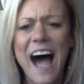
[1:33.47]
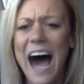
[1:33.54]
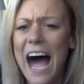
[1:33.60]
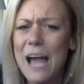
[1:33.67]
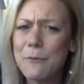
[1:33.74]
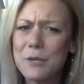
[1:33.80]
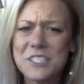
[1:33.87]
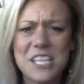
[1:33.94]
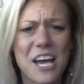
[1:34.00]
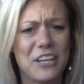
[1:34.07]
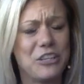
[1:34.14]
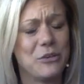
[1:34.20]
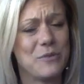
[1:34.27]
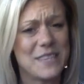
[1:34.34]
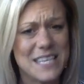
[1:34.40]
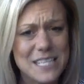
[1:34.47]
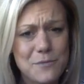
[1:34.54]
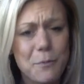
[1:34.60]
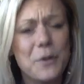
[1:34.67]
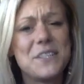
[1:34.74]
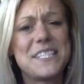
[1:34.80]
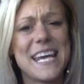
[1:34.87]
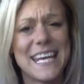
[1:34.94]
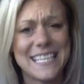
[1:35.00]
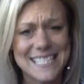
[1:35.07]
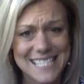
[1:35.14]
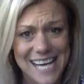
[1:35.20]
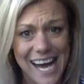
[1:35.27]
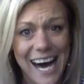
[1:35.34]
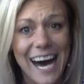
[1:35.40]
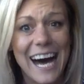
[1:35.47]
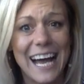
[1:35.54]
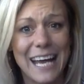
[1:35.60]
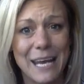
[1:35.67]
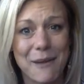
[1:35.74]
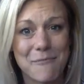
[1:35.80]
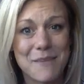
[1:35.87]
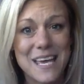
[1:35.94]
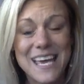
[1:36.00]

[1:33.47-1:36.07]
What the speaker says: I will tell you, this will take time.